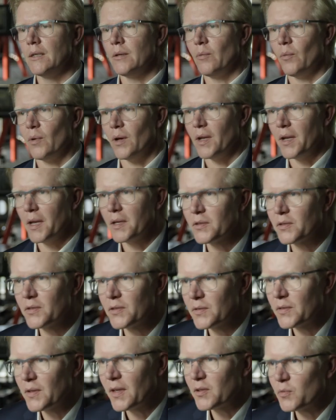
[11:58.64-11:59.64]
Well,
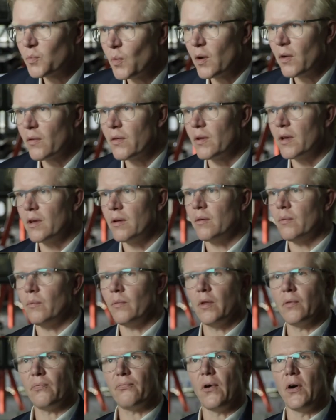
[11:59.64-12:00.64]
that's one of
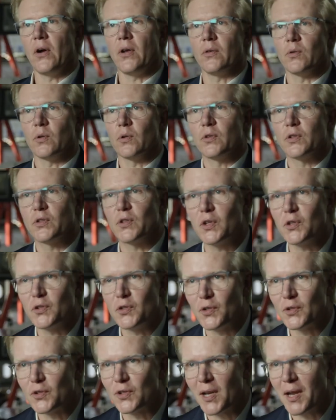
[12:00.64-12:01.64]
the final
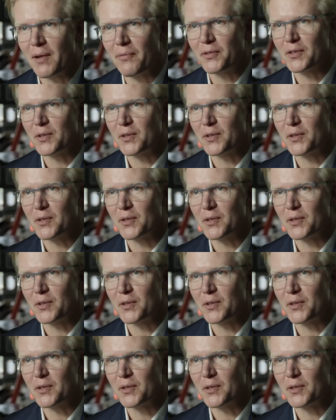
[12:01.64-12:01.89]
decisions left